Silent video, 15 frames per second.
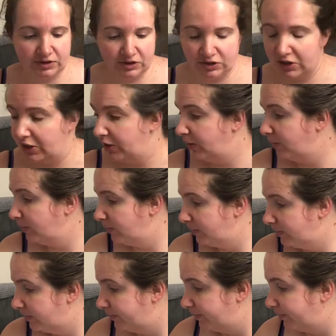to two.
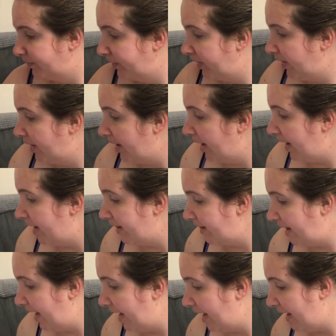And
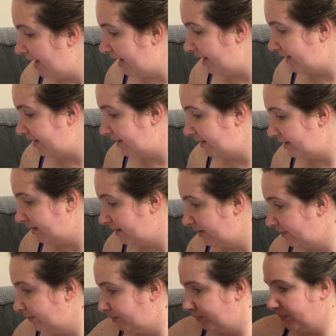then
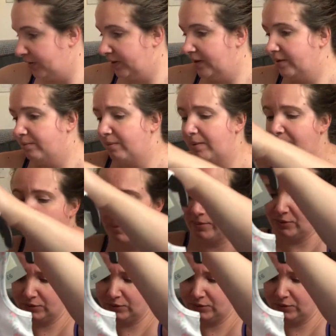my mum